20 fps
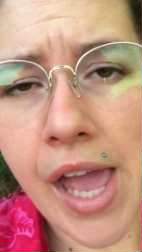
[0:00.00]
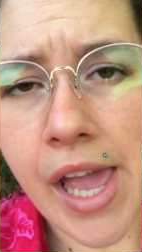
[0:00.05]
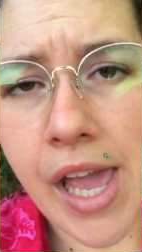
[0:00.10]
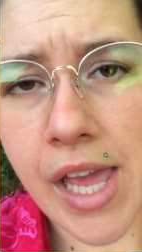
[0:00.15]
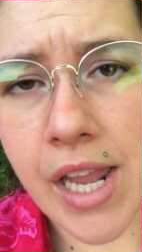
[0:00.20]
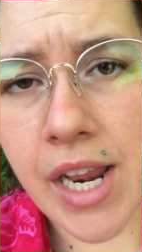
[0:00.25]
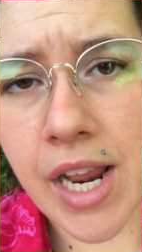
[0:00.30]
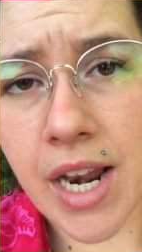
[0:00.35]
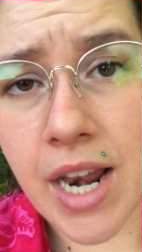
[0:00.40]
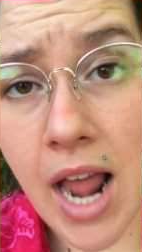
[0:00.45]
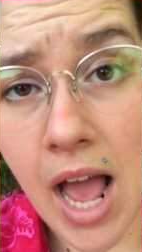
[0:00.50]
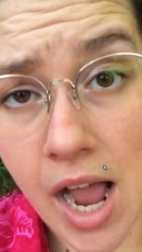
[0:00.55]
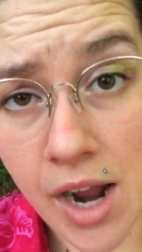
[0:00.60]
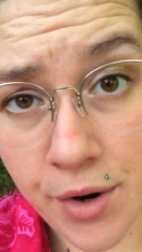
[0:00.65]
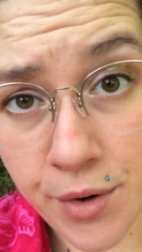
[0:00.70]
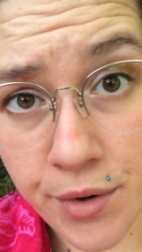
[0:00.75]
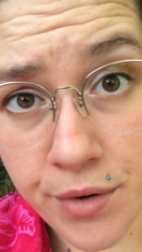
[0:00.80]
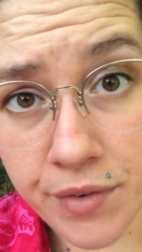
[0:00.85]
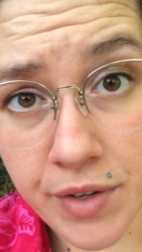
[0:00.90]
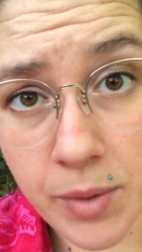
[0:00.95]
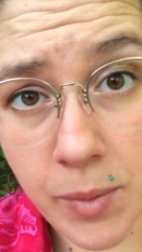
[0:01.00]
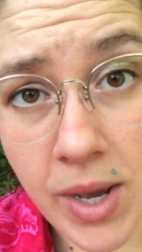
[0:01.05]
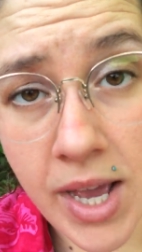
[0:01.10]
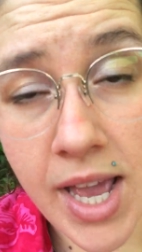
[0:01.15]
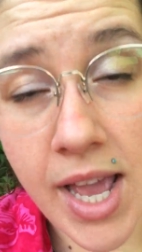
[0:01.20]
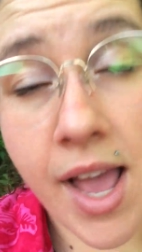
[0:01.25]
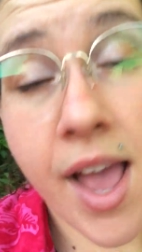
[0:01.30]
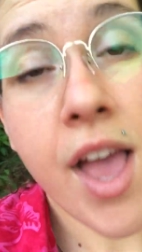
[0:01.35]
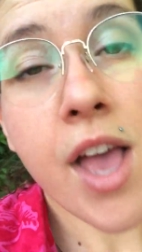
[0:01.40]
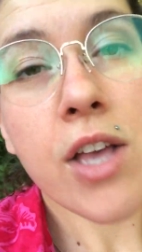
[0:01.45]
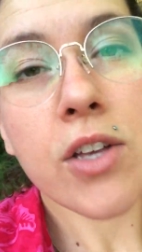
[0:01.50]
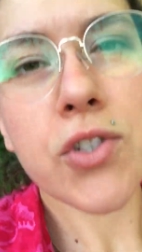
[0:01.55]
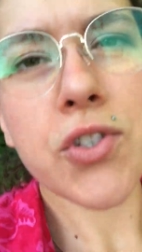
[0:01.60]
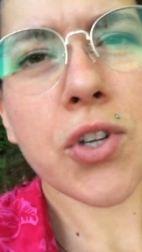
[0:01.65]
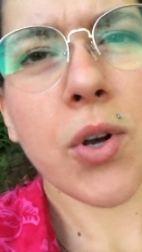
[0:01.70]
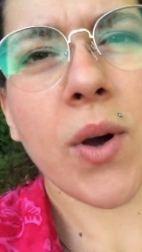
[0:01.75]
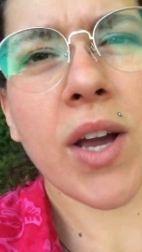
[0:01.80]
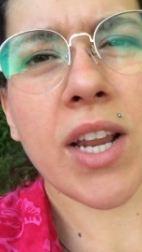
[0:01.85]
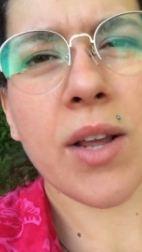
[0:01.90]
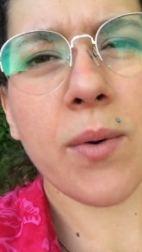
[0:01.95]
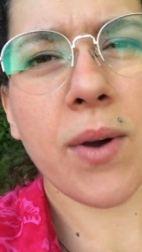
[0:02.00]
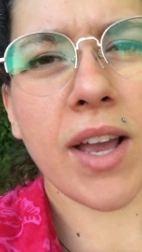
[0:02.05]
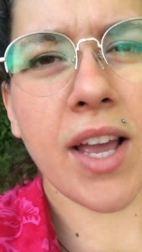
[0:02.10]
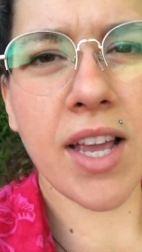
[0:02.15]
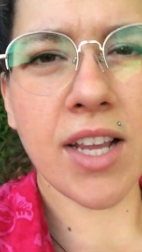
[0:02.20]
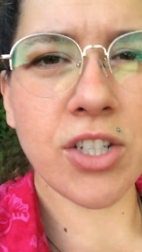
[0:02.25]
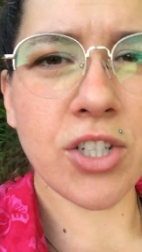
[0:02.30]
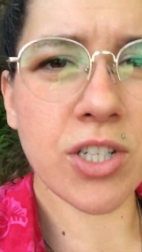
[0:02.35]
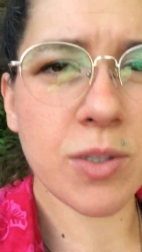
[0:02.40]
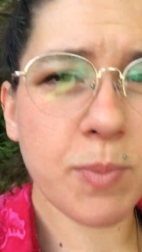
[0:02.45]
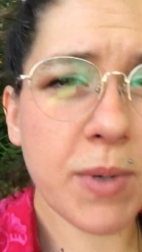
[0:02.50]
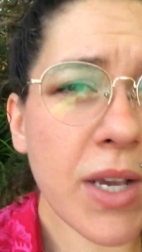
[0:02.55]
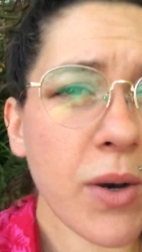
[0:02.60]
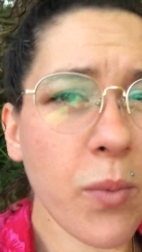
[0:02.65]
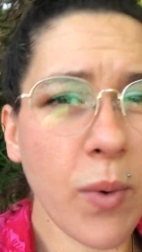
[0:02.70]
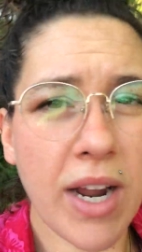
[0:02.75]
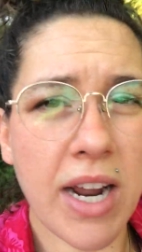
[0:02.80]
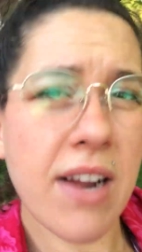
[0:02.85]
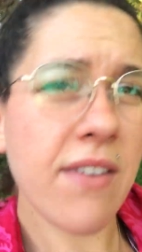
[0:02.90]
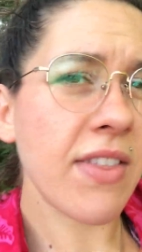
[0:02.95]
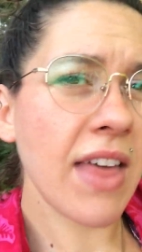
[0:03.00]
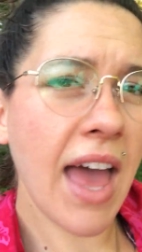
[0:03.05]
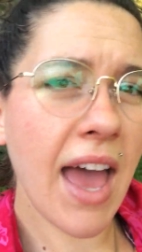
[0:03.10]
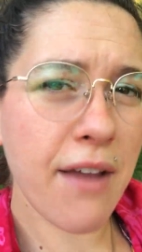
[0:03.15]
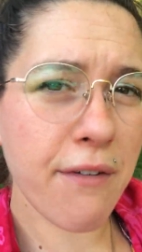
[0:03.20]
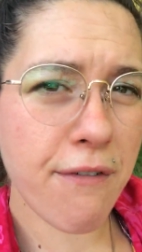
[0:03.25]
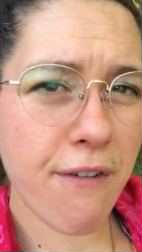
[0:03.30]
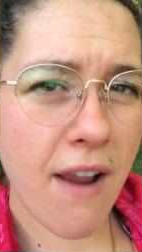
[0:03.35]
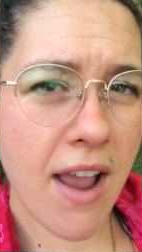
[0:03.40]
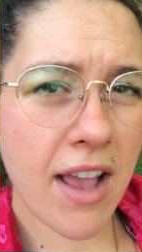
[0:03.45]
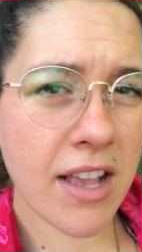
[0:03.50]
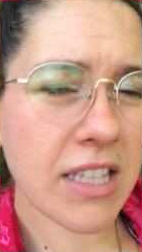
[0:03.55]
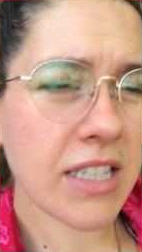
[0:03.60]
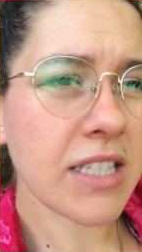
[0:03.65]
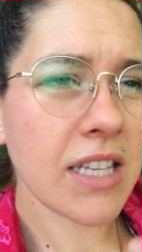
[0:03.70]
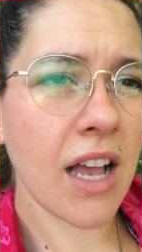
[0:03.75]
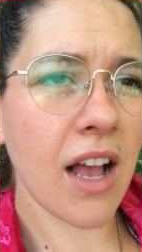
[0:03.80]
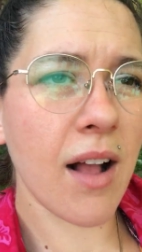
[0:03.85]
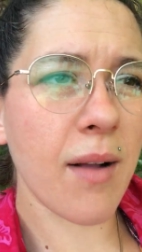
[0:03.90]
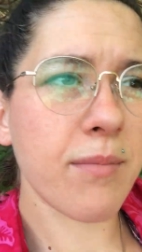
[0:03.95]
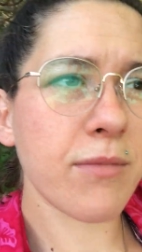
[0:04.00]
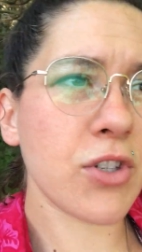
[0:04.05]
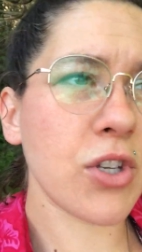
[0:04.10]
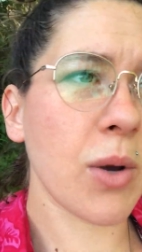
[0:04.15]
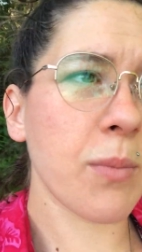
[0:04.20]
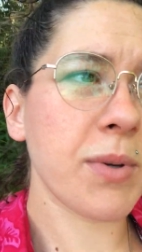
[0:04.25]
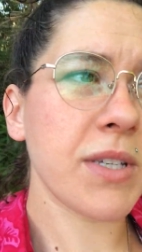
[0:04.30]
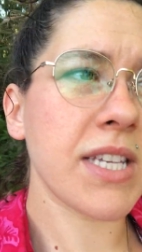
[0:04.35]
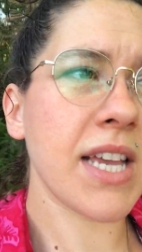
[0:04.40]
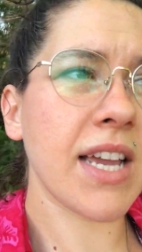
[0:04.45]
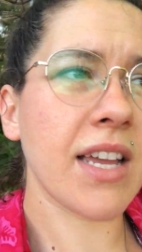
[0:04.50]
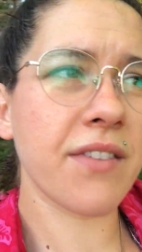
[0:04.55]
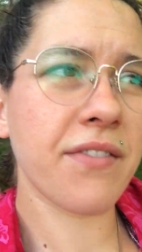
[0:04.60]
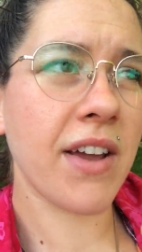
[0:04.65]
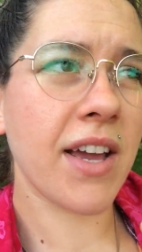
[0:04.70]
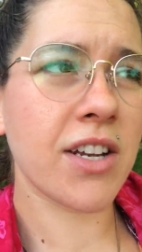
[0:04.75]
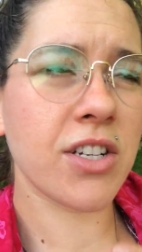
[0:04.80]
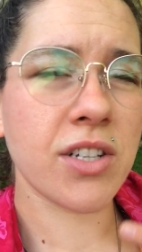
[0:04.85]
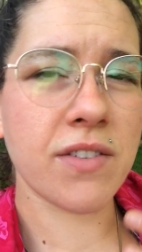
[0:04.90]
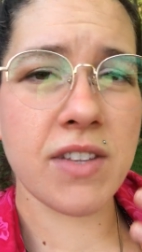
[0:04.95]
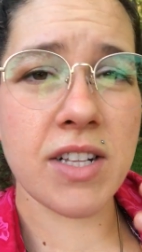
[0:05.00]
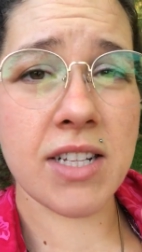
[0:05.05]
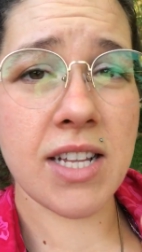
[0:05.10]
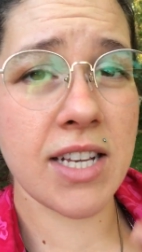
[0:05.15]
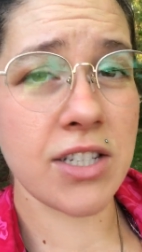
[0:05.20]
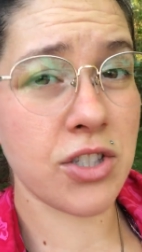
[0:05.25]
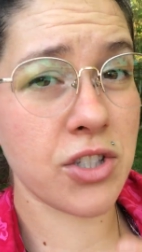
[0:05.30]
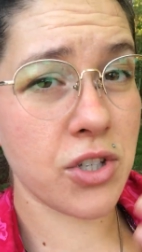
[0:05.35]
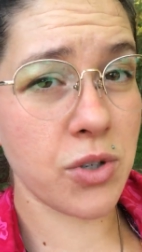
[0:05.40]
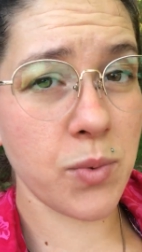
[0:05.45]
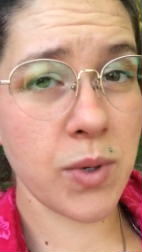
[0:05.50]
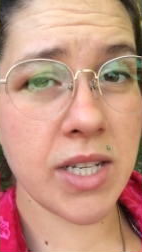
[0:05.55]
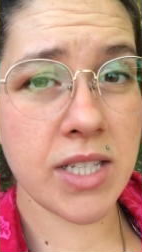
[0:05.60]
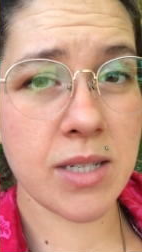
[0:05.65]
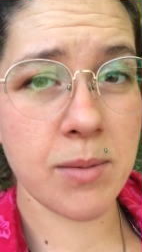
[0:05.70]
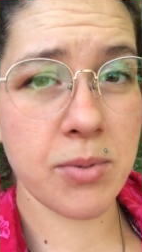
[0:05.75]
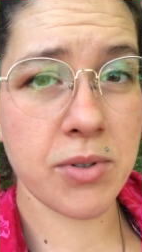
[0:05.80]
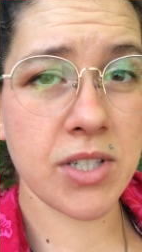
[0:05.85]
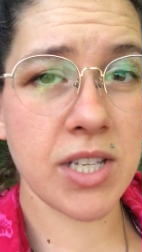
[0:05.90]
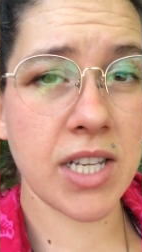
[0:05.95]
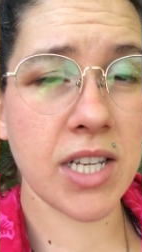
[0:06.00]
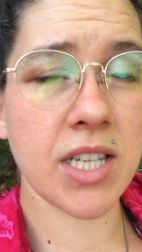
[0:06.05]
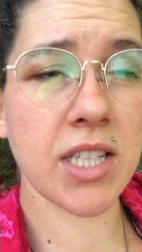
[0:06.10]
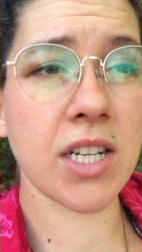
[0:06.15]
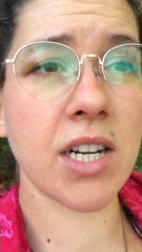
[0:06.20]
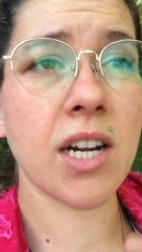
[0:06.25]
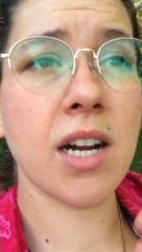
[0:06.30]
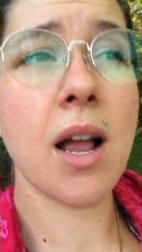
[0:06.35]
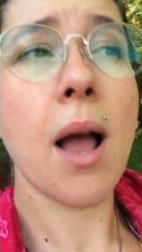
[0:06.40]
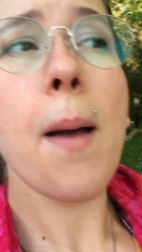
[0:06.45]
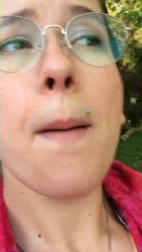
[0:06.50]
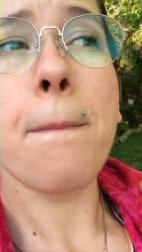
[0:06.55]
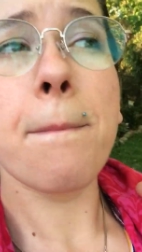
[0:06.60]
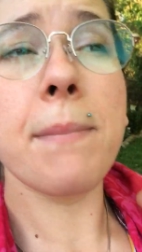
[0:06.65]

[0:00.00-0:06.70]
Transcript: in a not groovy way. So anyway, just be aware of that, friends. Don't be taken advantage of the next 2 weeks in particular.